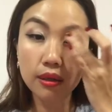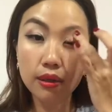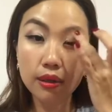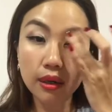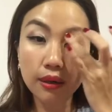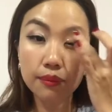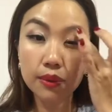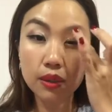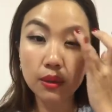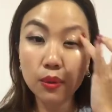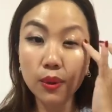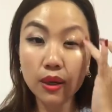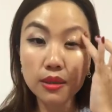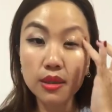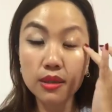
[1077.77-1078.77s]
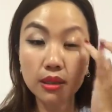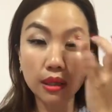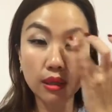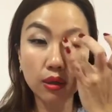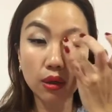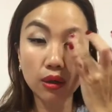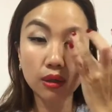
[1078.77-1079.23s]
It's been a while since
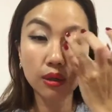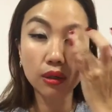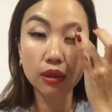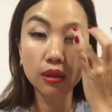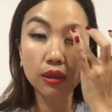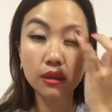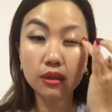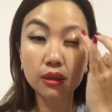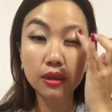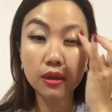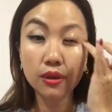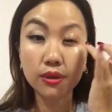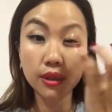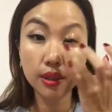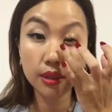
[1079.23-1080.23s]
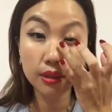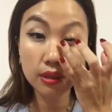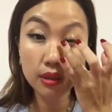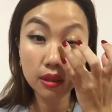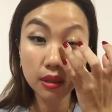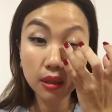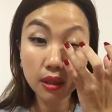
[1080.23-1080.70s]
I taught the
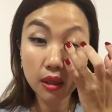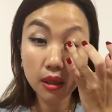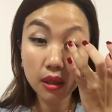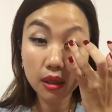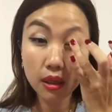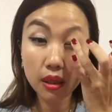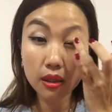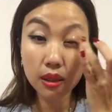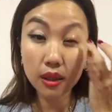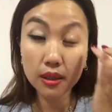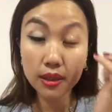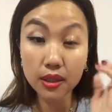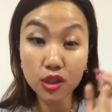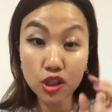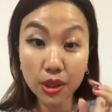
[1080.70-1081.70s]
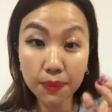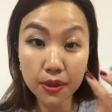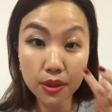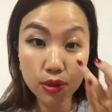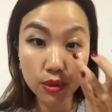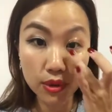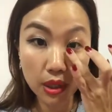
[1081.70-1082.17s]
ingredients. And then it has
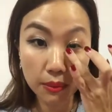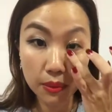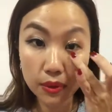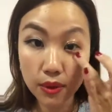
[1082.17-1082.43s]
Japanese cucumber